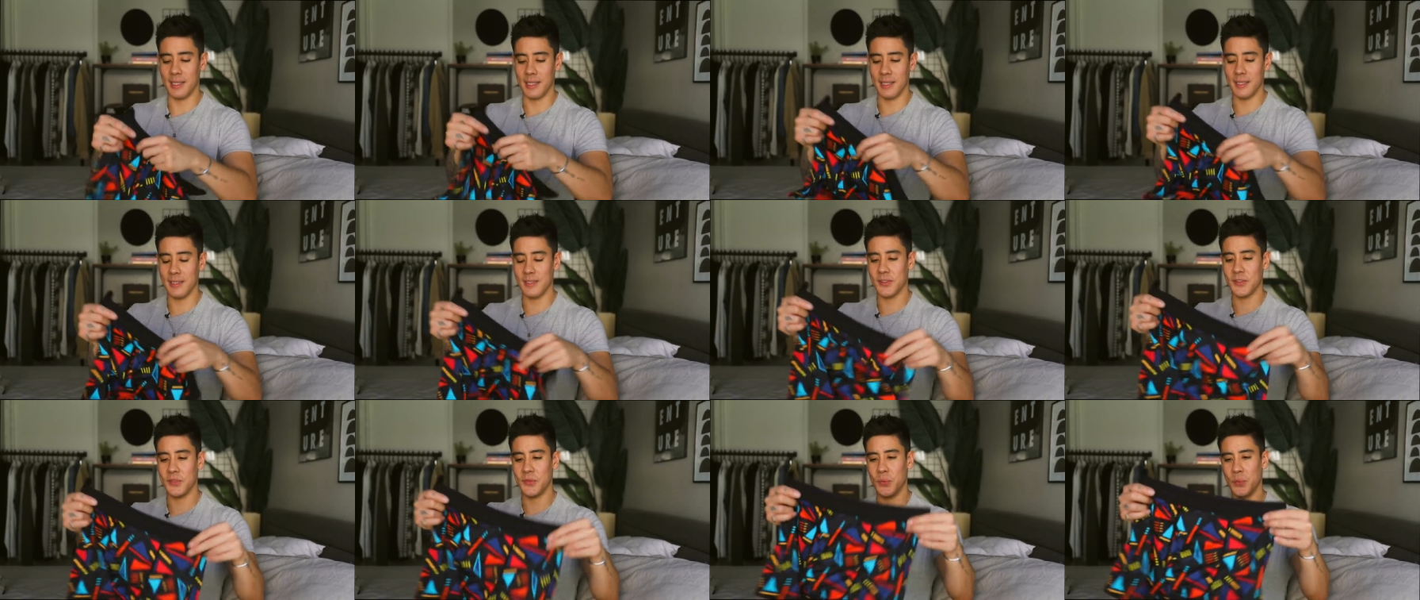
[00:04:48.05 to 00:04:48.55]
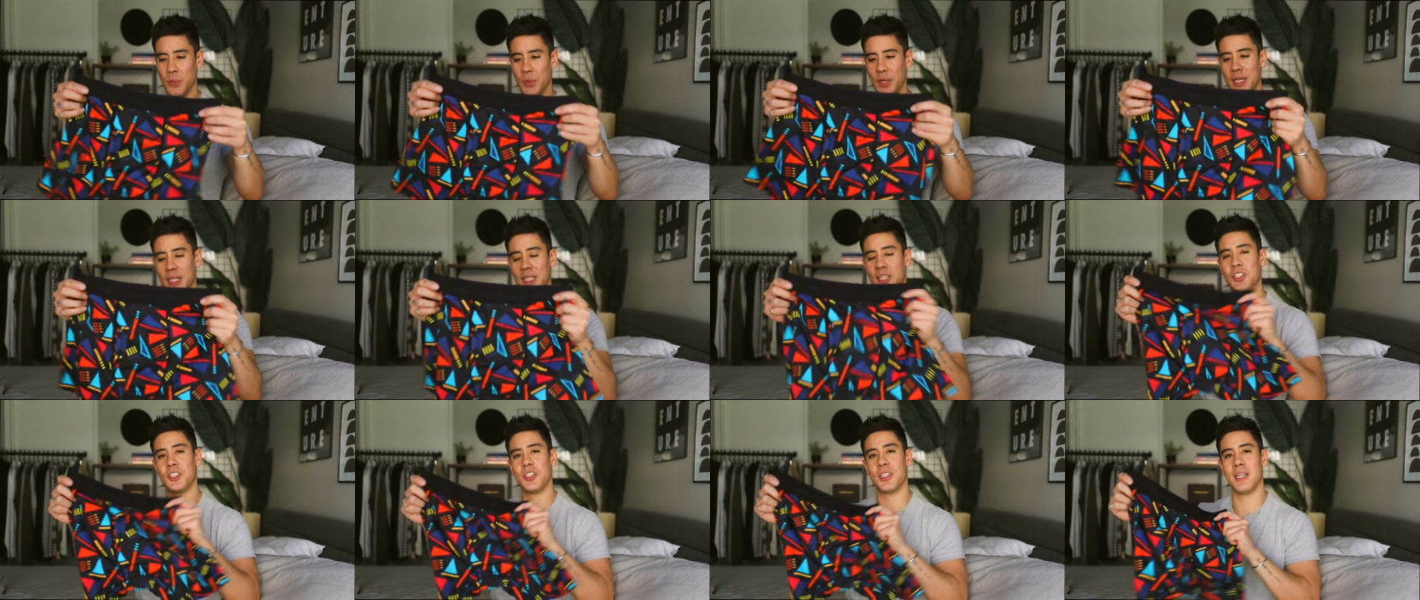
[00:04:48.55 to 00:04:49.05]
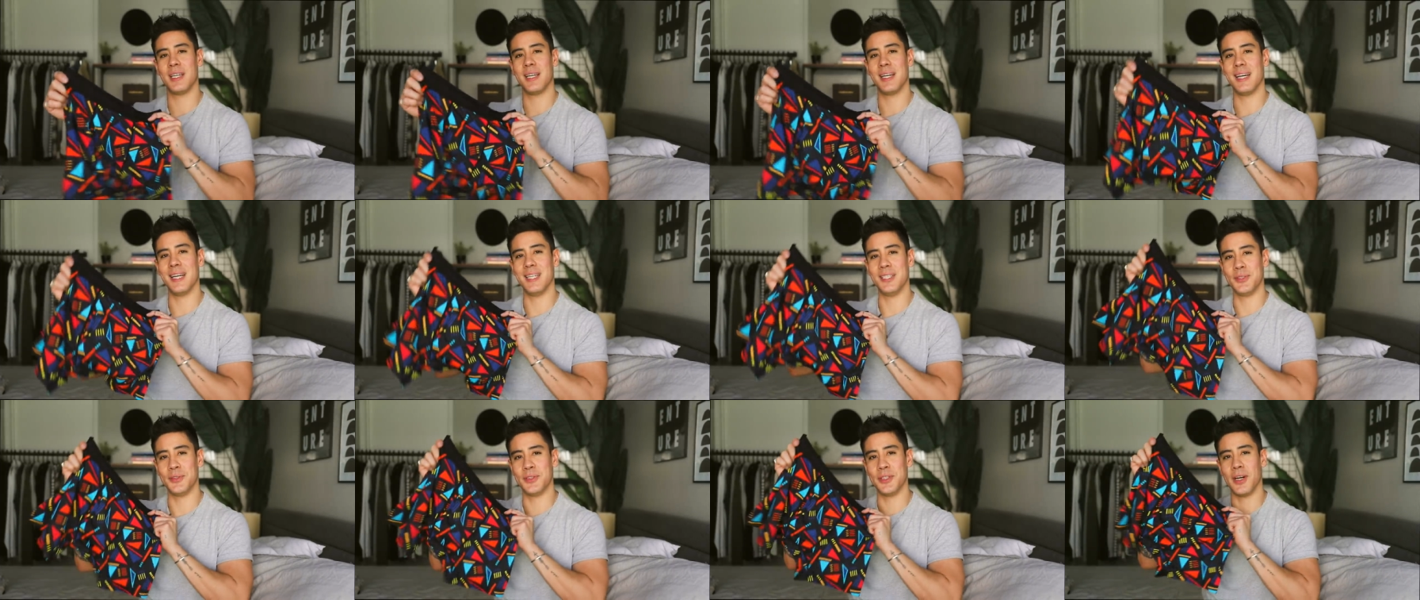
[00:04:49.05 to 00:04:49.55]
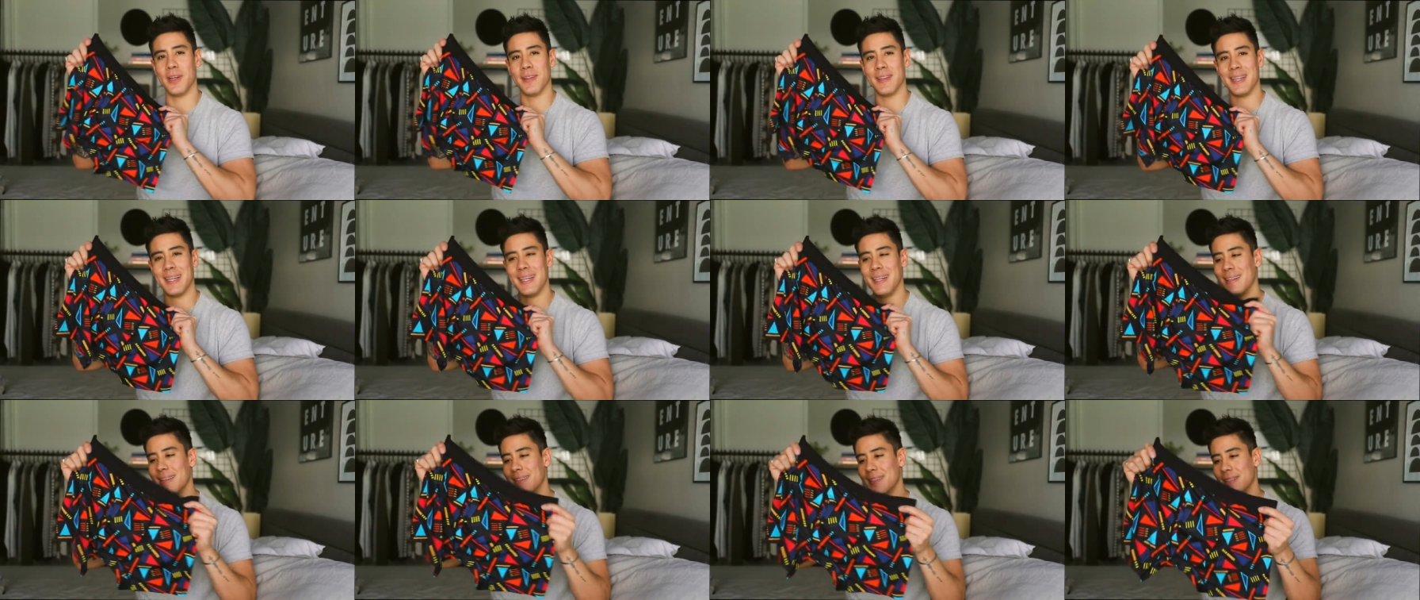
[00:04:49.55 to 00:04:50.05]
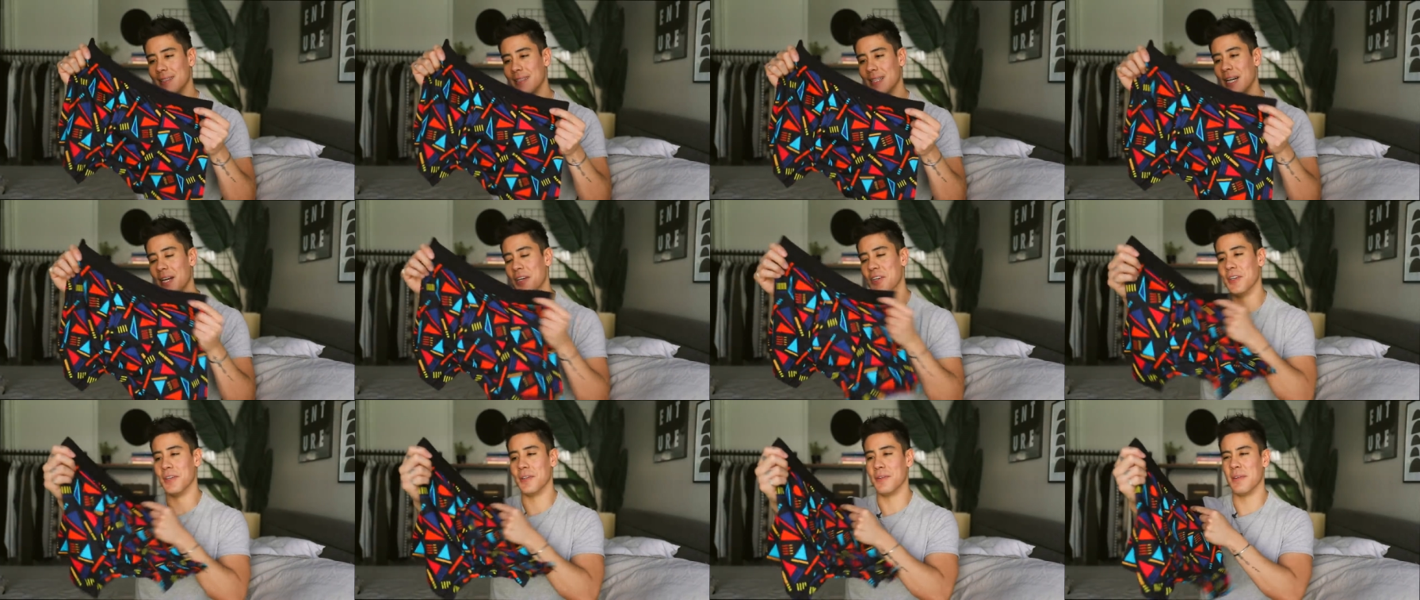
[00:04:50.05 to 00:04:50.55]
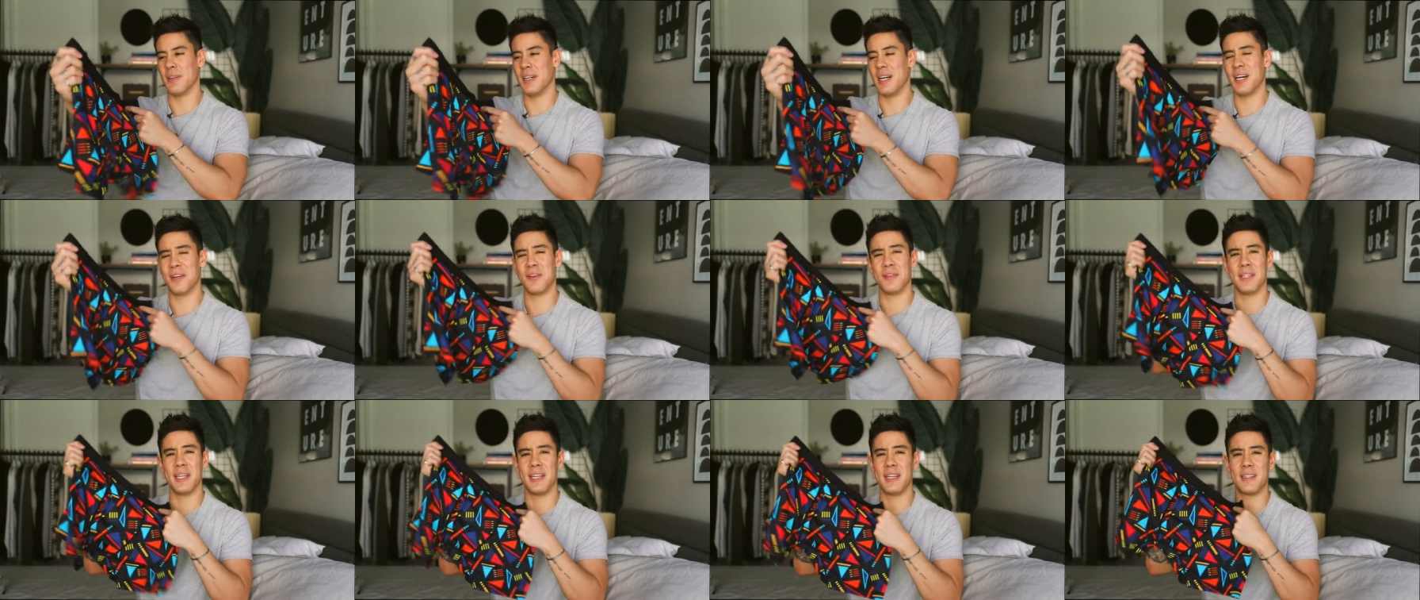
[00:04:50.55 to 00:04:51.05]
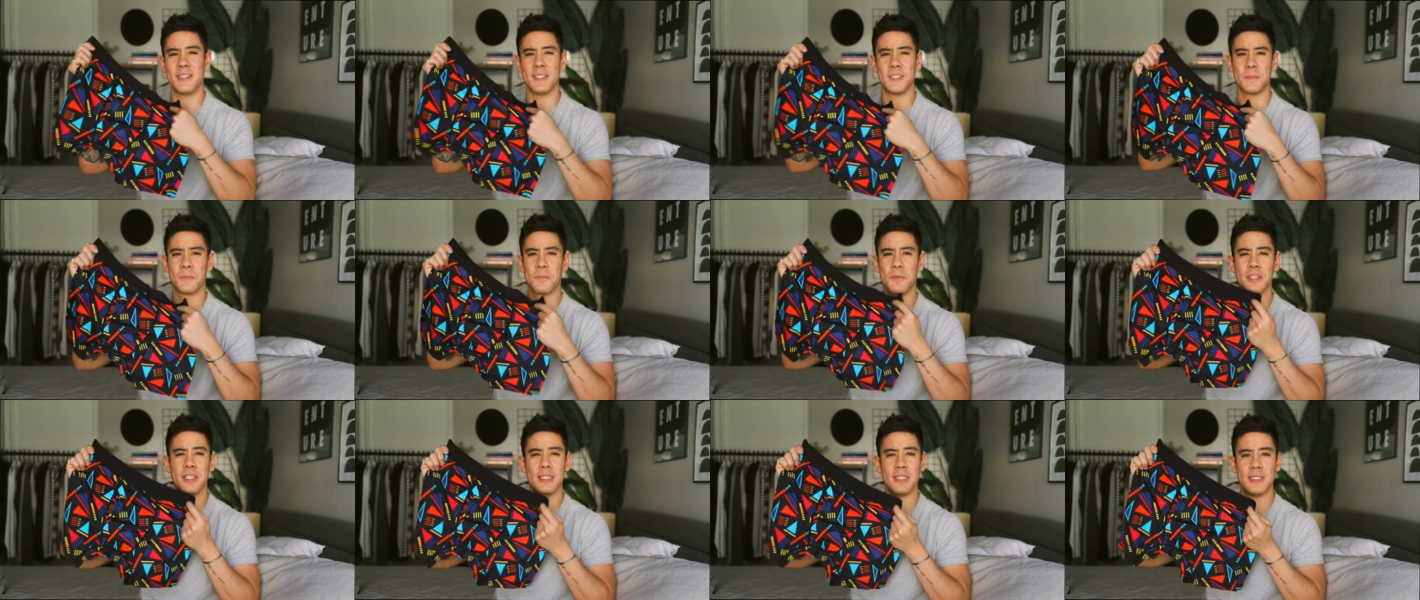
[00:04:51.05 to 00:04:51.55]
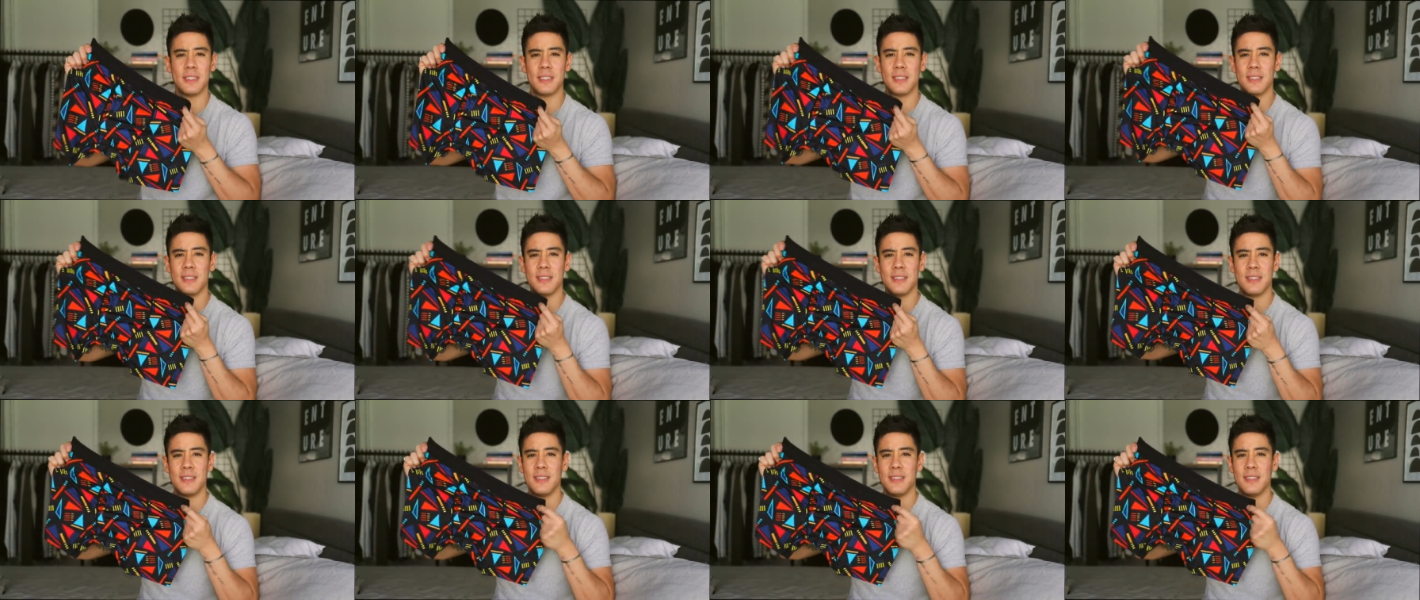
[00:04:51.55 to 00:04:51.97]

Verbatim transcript: this, which I do not like. I don't know, I don't like this print.